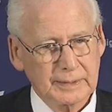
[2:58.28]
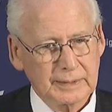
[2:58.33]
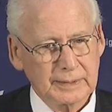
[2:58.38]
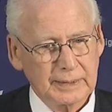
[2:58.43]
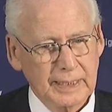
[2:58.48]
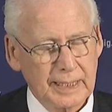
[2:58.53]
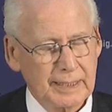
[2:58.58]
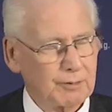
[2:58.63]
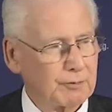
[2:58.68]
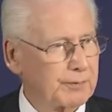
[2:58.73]

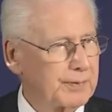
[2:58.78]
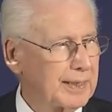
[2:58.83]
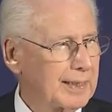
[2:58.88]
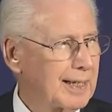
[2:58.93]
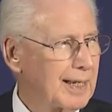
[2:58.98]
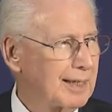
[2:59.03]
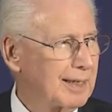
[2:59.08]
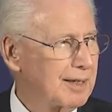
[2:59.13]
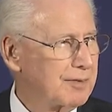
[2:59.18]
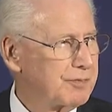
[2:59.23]
I don't think
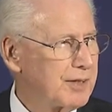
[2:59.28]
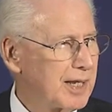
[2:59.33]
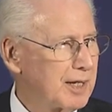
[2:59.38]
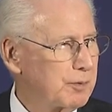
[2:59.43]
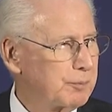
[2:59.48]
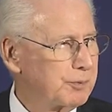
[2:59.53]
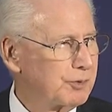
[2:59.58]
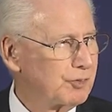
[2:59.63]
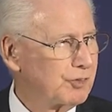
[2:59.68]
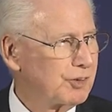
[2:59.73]
I left out a
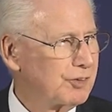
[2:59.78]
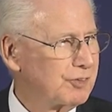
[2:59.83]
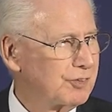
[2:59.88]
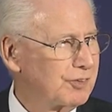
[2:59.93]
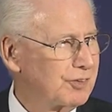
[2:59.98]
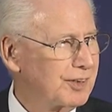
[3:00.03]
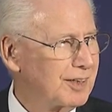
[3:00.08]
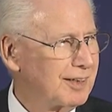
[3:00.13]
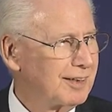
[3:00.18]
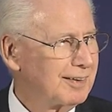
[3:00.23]

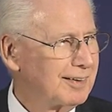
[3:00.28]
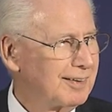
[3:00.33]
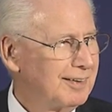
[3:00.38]
position, did I?